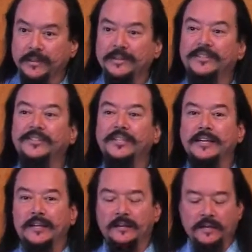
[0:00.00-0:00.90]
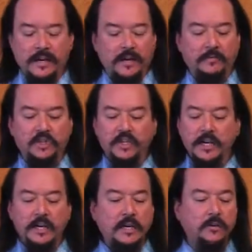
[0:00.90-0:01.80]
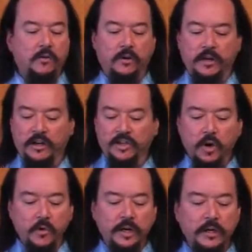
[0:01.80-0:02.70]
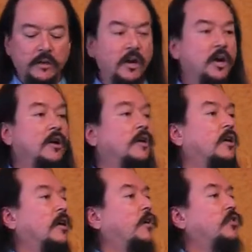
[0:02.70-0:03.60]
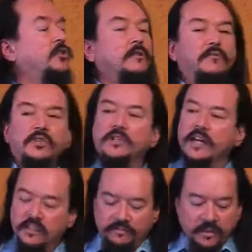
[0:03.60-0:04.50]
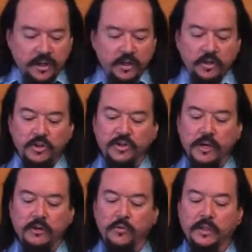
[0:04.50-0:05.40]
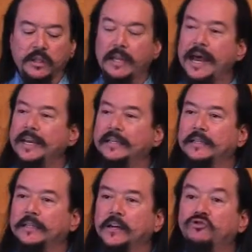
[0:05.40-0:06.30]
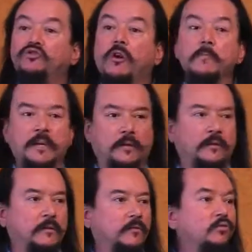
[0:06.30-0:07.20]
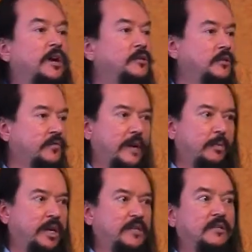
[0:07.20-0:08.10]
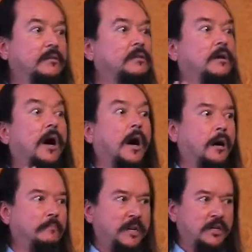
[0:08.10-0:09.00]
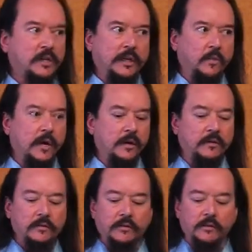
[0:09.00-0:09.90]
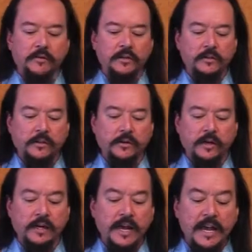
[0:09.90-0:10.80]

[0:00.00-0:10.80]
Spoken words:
Singing or toning. Or you can visualize flooding your cells with light. Drumming raises your vibrations amazingly well. So that's another good.